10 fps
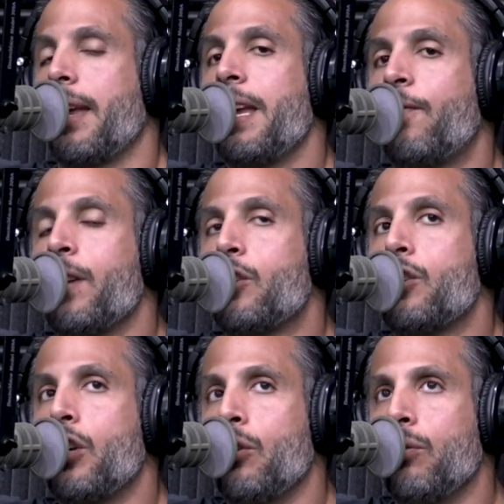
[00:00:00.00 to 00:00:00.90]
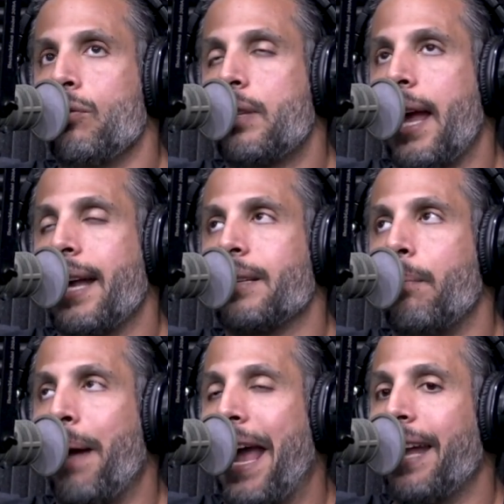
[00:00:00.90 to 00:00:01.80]
If it's used as a
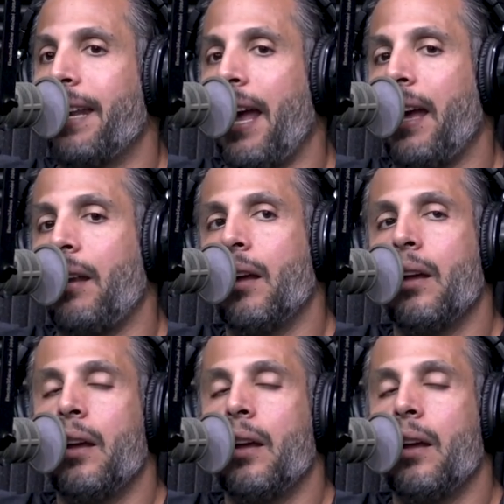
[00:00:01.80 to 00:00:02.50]
Band-Aid,